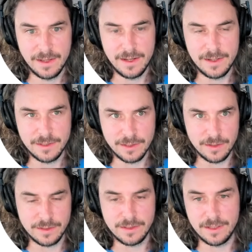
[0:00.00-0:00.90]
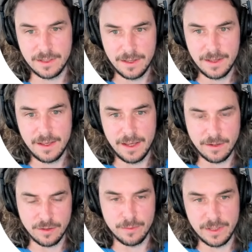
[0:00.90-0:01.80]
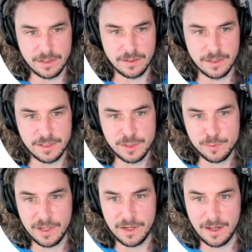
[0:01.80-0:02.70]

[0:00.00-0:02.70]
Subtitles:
it starts to incrementally spit